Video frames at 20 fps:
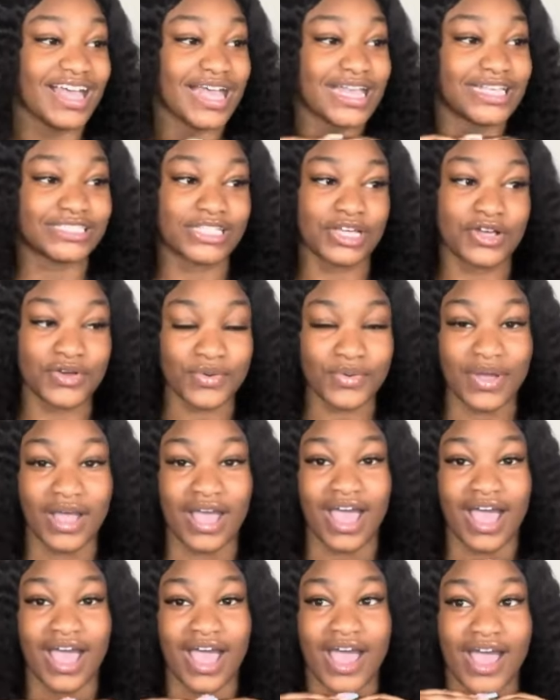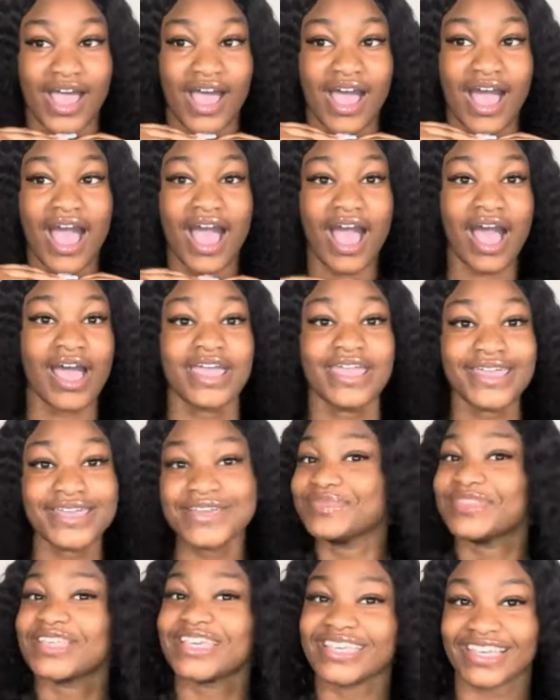So I
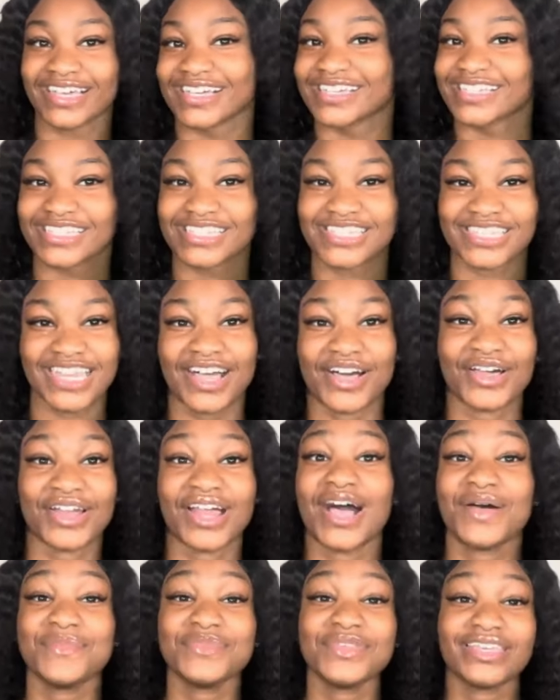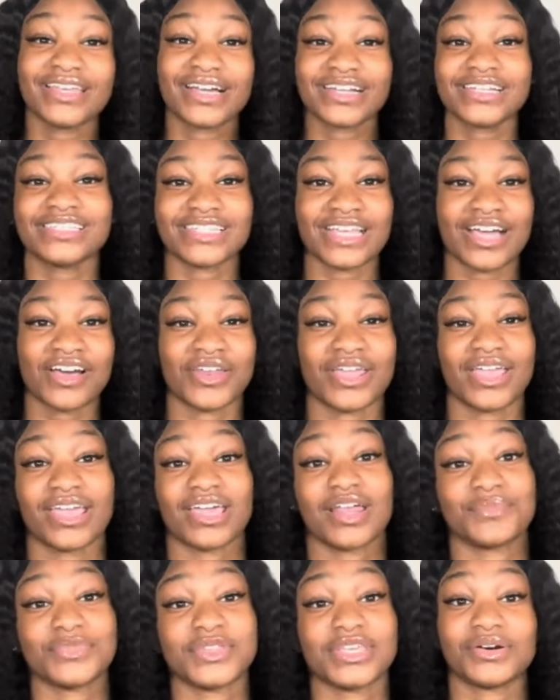am the youngest child. I'm the youngest child and
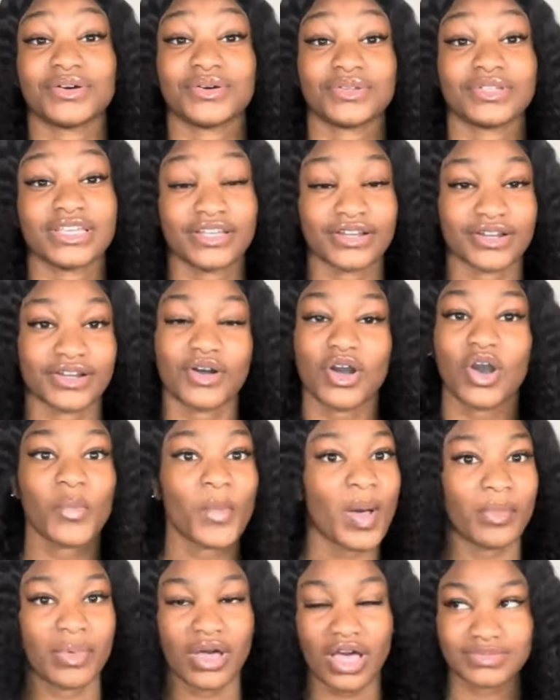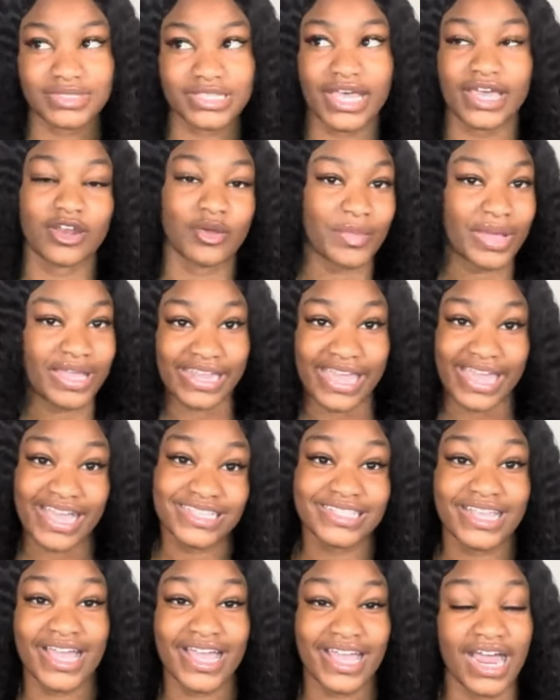I'm the only girl on my mom's side. On my
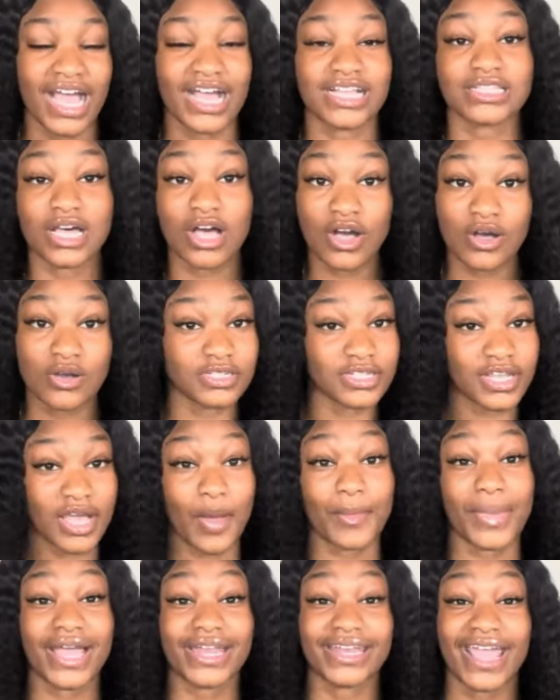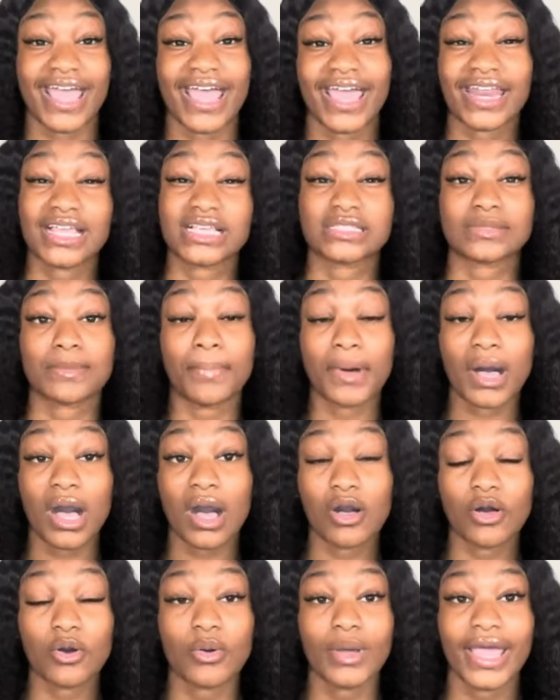dad's side, I told y'all, my dad is
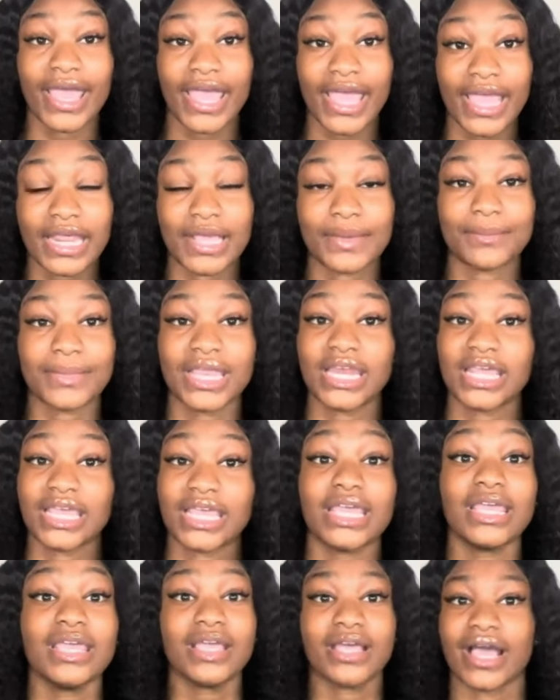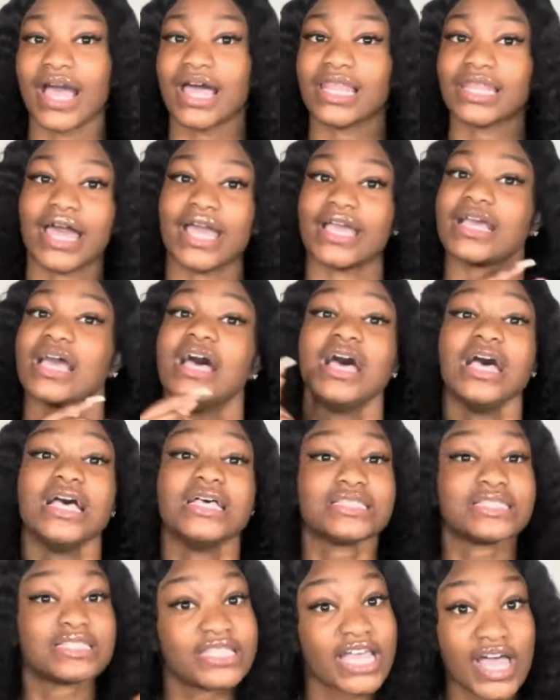bald headed, meaning he got like
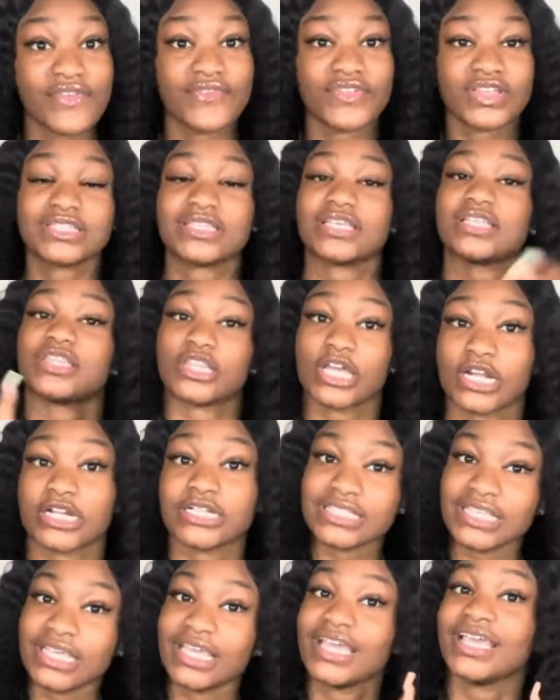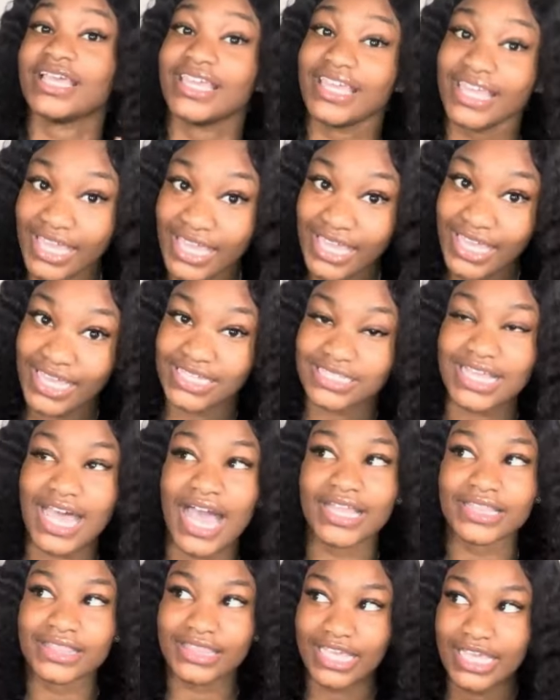7 to 13 kids.
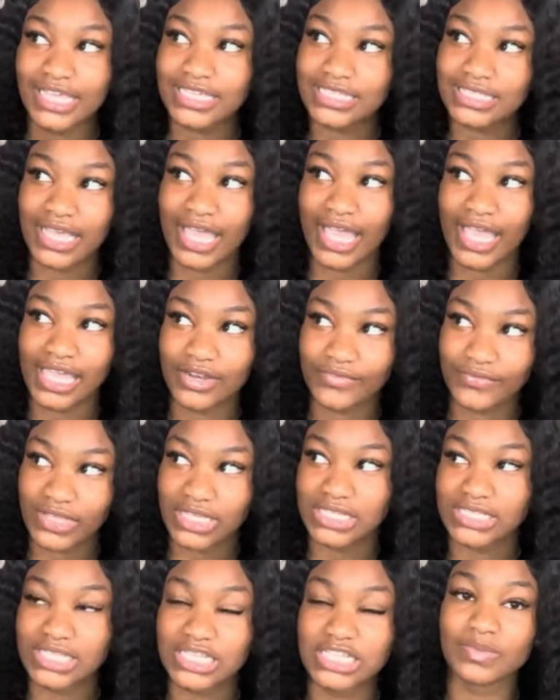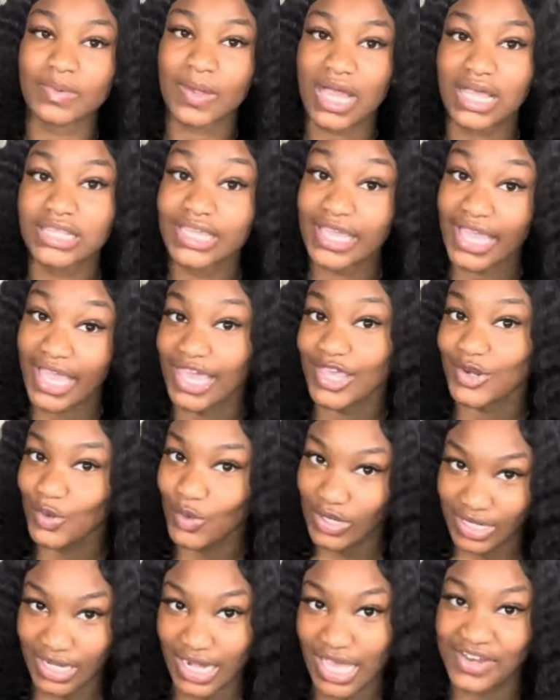I think it's 8 of us. It's probably 8
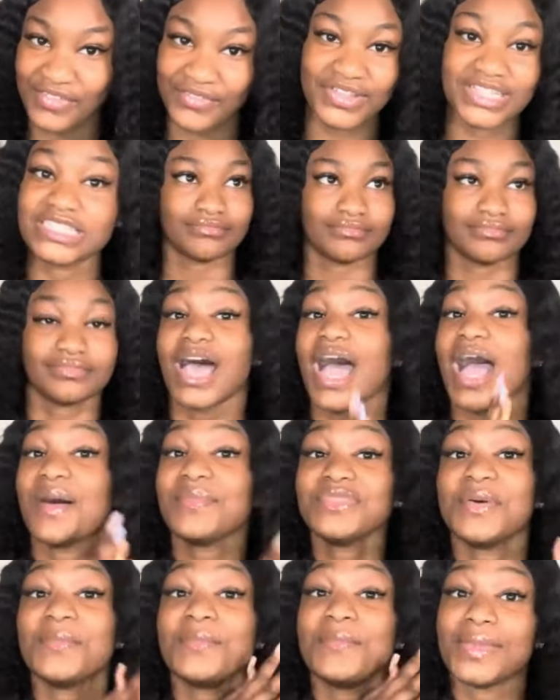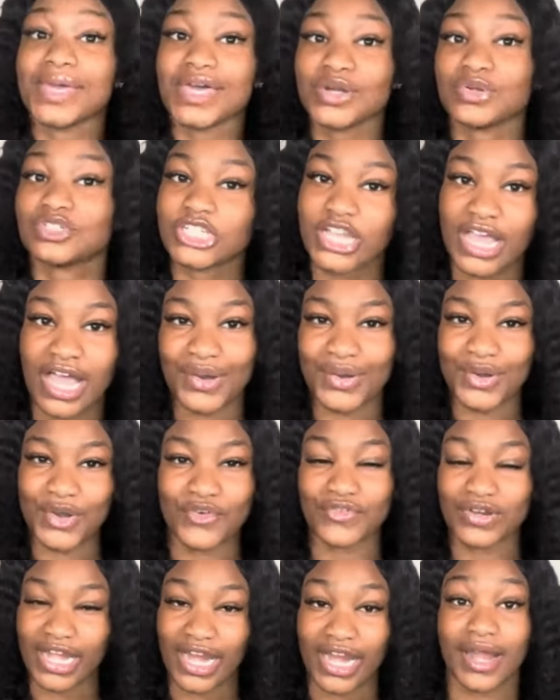or 9 of us. I'm the middle child
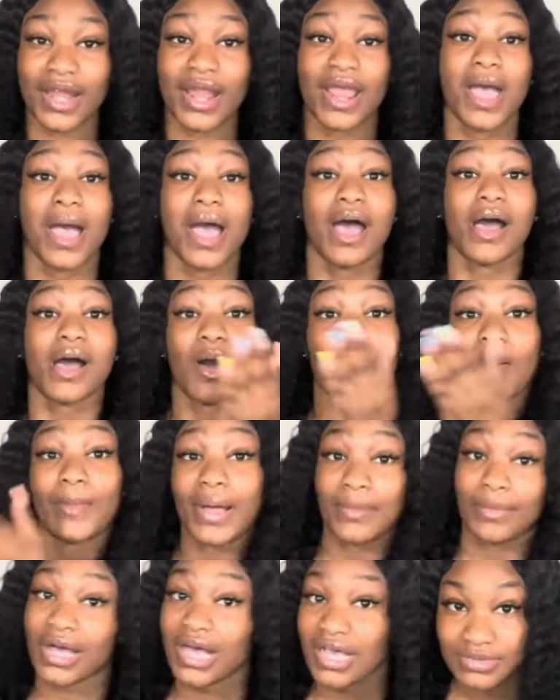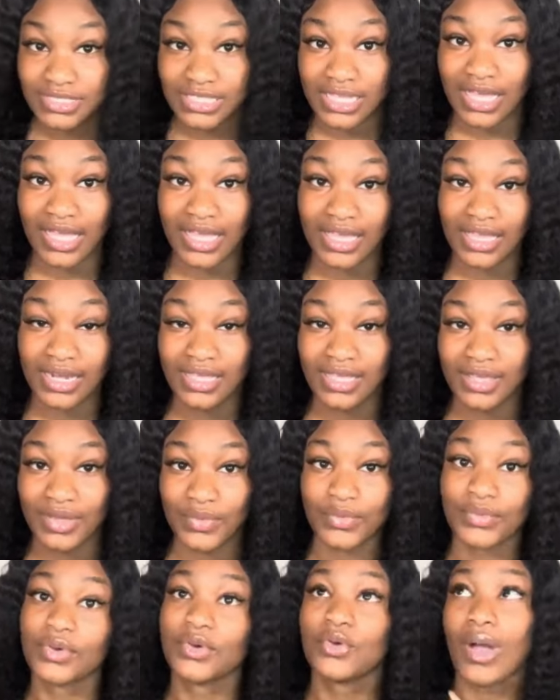over there. On my mom's side,
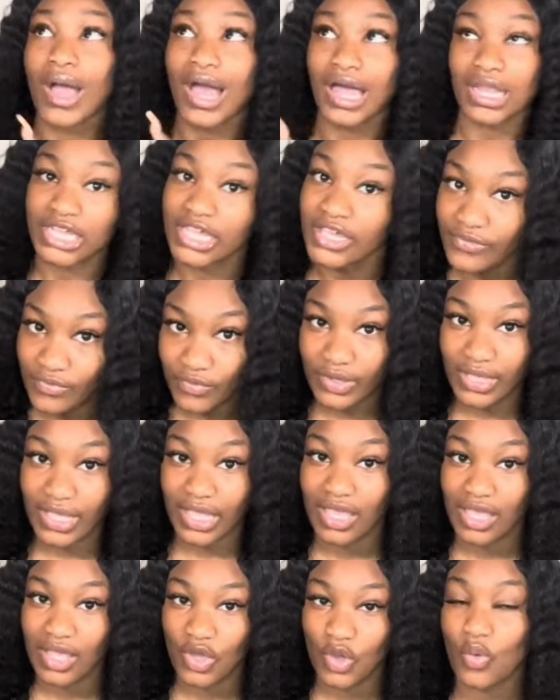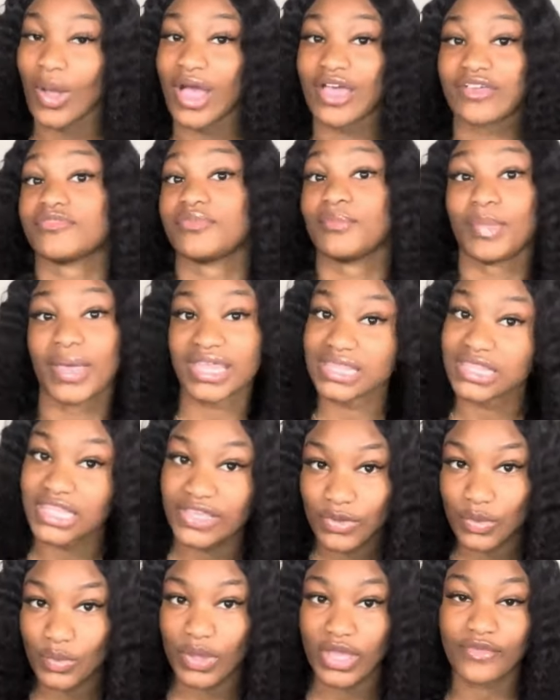who I live with, who I've been
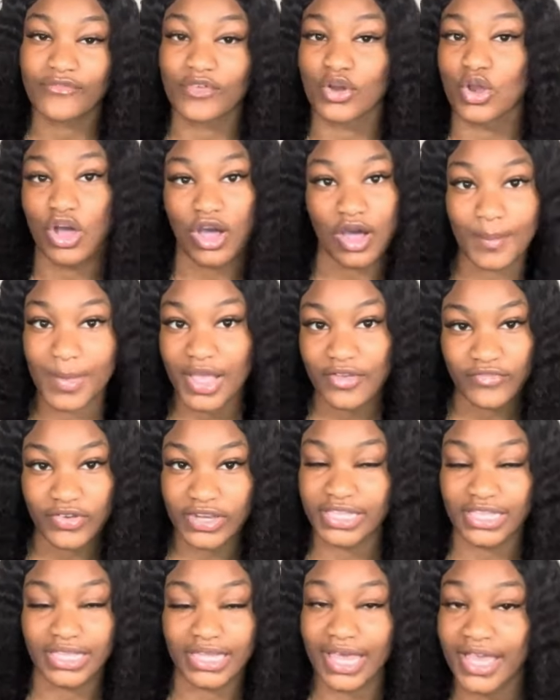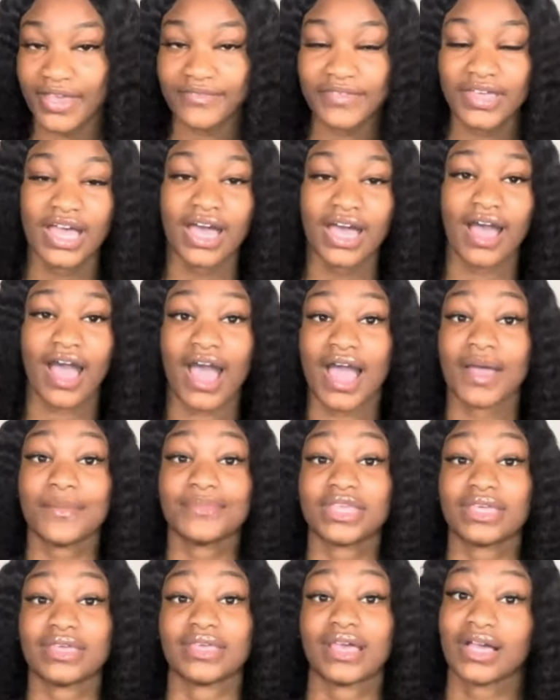living with for all my freaking life, I'm
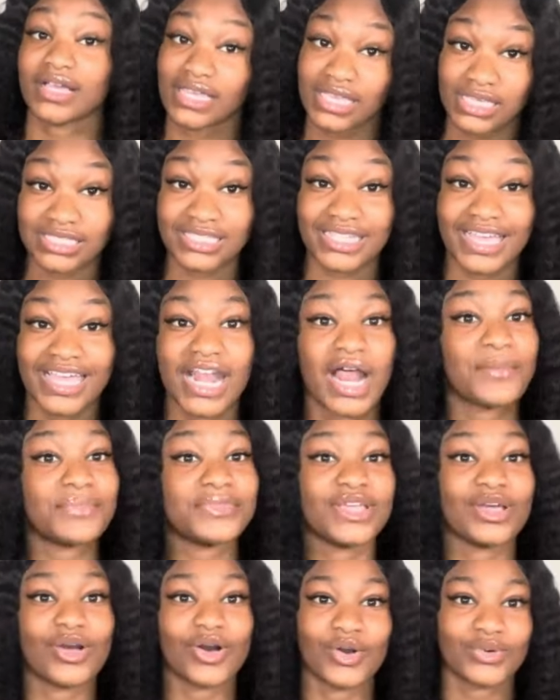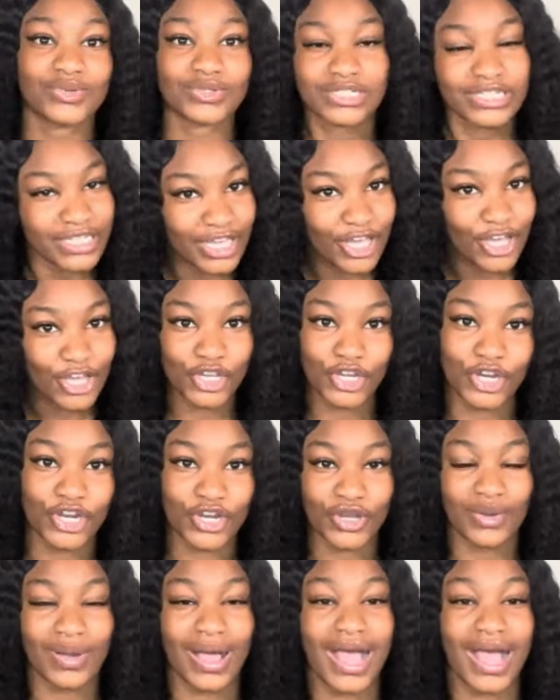the youngest and I'm the only girl.